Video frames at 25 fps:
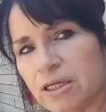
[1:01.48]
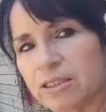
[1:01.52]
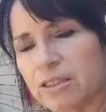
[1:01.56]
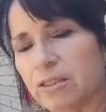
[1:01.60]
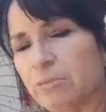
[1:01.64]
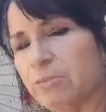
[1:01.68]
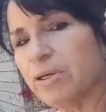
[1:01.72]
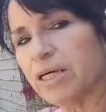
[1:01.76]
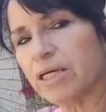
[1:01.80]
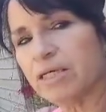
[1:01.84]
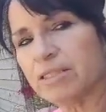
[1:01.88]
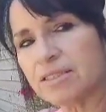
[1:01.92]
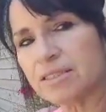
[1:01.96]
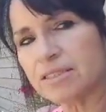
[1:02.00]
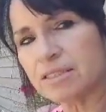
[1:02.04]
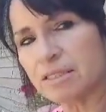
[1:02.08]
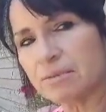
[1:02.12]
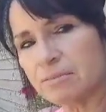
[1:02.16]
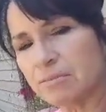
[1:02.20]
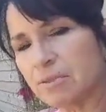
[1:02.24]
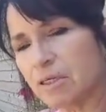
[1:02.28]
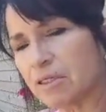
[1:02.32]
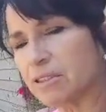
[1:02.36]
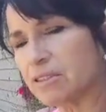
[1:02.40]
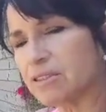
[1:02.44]
a pet
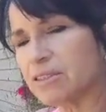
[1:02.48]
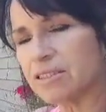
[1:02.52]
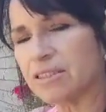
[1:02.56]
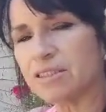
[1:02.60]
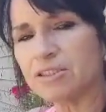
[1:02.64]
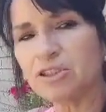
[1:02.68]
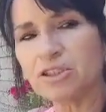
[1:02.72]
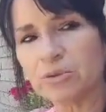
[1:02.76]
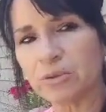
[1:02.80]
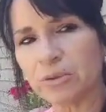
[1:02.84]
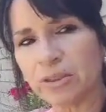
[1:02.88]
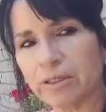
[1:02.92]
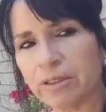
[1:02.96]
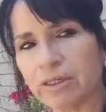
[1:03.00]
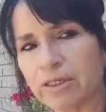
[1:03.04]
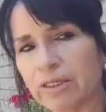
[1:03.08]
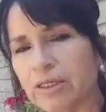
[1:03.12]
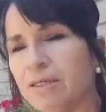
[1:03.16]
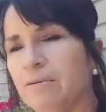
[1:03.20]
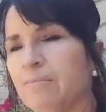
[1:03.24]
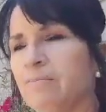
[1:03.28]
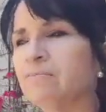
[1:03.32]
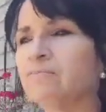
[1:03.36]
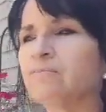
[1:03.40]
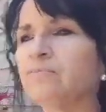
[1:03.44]
sanctuary,
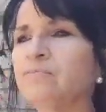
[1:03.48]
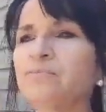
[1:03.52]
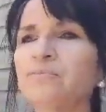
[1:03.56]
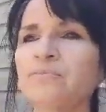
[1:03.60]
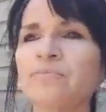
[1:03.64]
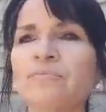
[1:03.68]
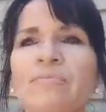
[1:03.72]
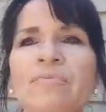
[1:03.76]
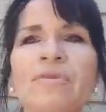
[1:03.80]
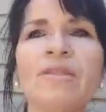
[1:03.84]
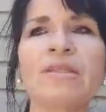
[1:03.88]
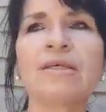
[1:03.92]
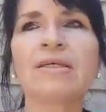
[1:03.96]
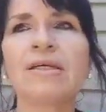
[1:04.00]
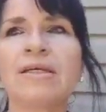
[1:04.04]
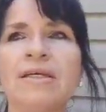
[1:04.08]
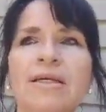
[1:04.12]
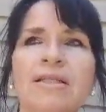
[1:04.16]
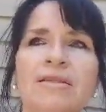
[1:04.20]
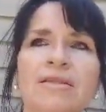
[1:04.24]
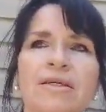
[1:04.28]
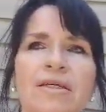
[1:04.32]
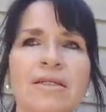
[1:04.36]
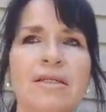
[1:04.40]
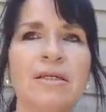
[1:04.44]
and
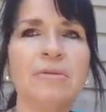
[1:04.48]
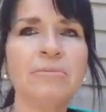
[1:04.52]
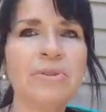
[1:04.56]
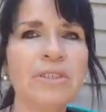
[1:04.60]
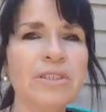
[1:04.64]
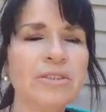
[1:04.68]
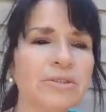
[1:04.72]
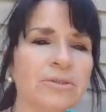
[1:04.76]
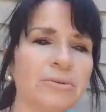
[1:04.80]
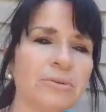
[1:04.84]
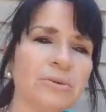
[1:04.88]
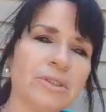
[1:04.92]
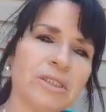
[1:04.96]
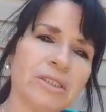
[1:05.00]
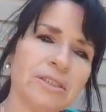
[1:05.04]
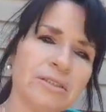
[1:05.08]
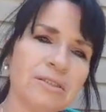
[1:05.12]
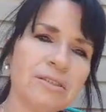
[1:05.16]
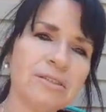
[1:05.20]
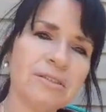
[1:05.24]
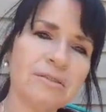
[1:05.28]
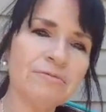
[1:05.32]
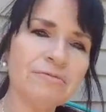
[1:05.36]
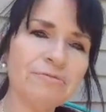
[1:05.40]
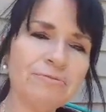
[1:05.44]
then I've been doing
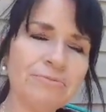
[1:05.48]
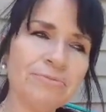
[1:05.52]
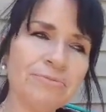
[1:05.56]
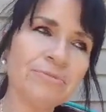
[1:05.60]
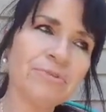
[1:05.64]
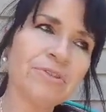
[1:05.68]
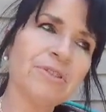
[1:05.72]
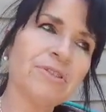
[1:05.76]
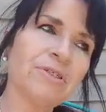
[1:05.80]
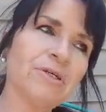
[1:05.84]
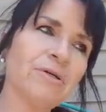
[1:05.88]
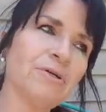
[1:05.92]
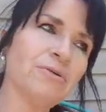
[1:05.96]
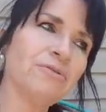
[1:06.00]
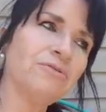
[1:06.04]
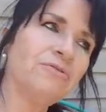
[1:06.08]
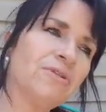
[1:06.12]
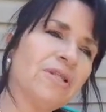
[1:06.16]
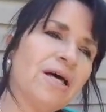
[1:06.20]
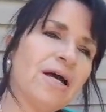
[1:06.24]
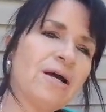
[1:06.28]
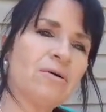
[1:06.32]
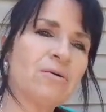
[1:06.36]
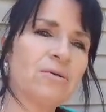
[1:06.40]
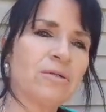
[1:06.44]
some,
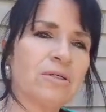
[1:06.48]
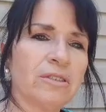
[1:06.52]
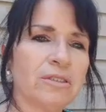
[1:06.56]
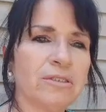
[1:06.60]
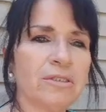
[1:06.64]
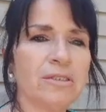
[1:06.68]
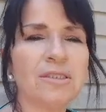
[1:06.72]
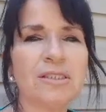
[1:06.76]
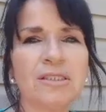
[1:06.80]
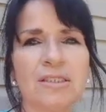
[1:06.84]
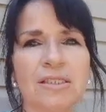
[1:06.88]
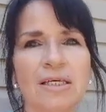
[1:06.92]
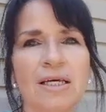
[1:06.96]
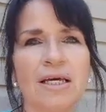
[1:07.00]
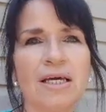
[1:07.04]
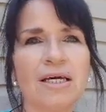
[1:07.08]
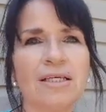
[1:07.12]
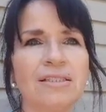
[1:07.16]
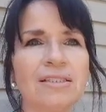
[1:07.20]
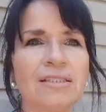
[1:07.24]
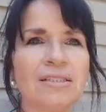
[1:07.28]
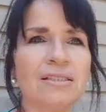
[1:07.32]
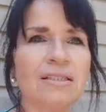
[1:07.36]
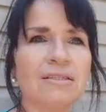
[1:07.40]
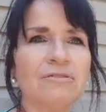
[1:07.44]
flowers and
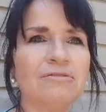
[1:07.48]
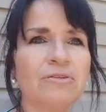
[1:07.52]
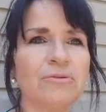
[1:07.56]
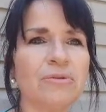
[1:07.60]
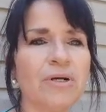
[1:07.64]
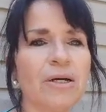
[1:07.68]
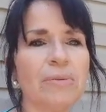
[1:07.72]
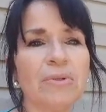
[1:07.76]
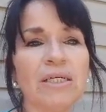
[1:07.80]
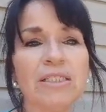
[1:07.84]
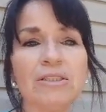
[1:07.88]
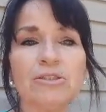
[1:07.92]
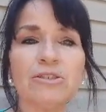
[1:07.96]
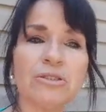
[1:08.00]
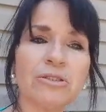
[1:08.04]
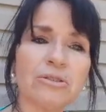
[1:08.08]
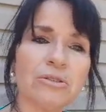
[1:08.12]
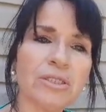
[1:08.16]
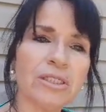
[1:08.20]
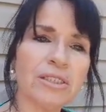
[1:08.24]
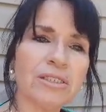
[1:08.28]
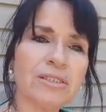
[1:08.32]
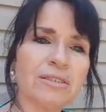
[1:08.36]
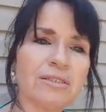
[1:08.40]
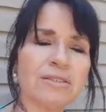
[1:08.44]
stuff around my
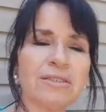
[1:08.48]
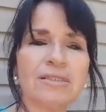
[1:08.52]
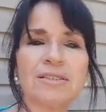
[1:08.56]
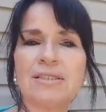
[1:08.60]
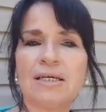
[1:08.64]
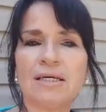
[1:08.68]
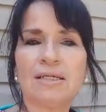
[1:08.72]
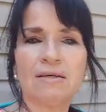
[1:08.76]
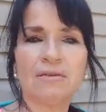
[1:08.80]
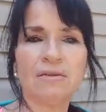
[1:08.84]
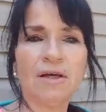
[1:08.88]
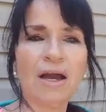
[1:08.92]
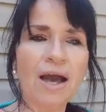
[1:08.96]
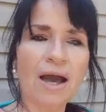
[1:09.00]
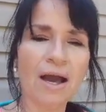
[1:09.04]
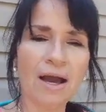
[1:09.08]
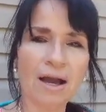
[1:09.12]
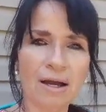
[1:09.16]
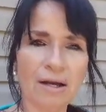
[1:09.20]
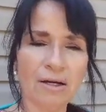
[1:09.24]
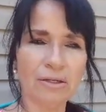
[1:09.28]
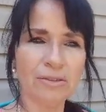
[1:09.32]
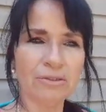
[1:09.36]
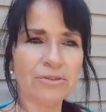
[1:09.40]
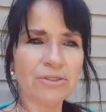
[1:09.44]
trees on the side of the
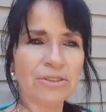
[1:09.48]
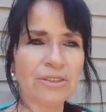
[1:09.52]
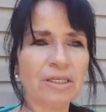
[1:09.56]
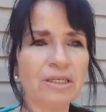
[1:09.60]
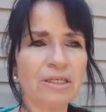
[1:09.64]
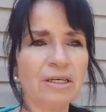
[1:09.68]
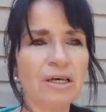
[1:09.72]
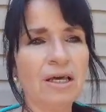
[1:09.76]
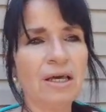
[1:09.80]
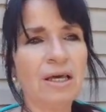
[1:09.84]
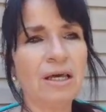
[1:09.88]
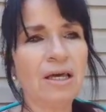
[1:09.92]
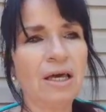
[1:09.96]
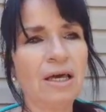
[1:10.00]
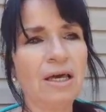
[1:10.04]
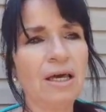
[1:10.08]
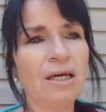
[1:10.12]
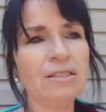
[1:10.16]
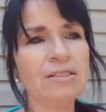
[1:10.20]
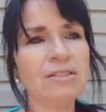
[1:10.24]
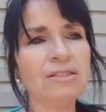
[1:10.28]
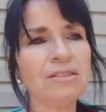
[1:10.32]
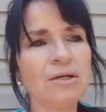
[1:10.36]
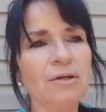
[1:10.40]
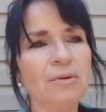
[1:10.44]
house and
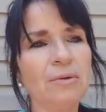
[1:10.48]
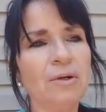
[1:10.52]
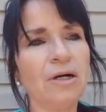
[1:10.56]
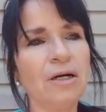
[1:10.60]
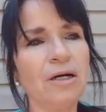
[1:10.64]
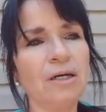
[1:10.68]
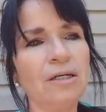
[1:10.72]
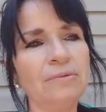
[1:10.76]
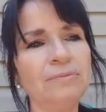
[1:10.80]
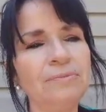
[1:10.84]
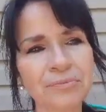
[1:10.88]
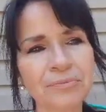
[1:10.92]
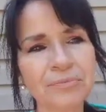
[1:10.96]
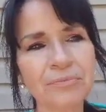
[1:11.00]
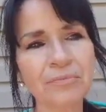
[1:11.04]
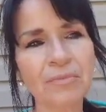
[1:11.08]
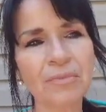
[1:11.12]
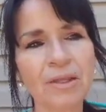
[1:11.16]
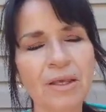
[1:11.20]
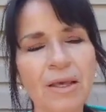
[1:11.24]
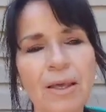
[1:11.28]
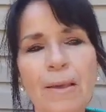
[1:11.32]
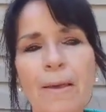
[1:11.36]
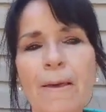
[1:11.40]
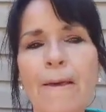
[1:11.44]
so on.
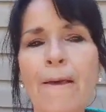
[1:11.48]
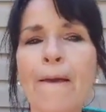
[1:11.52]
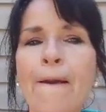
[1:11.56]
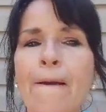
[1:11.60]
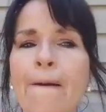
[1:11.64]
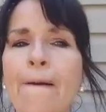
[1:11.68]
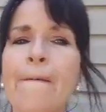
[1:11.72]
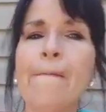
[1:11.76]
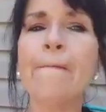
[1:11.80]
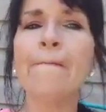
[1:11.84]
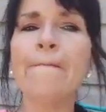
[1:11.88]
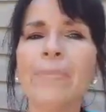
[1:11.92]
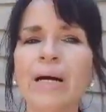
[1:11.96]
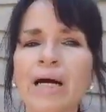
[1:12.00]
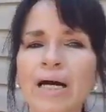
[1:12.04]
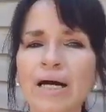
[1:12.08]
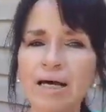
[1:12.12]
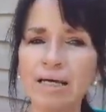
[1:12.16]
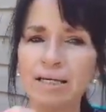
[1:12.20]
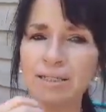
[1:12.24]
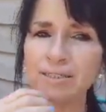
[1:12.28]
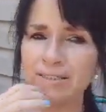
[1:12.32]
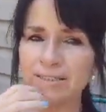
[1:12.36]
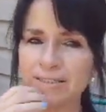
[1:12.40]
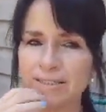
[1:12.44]

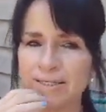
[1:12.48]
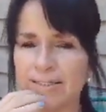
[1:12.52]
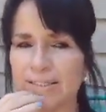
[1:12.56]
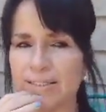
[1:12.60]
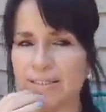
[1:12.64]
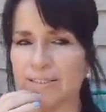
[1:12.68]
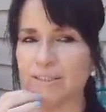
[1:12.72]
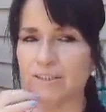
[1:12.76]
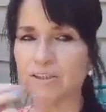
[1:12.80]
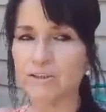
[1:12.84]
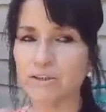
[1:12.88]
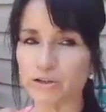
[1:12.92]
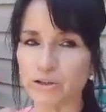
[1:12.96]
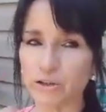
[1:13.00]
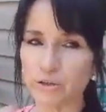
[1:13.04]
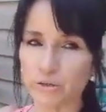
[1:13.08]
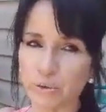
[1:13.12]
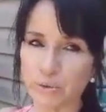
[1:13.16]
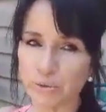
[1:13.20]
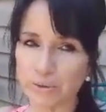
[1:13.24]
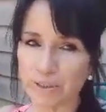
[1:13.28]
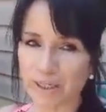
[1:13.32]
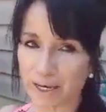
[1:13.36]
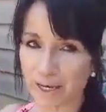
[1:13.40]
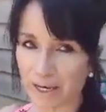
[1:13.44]
But
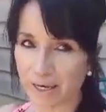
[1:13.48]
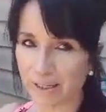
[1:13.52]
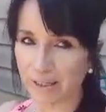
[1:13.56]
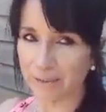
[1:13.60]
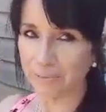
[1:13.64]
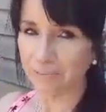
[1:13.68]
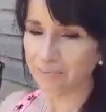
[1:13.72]
today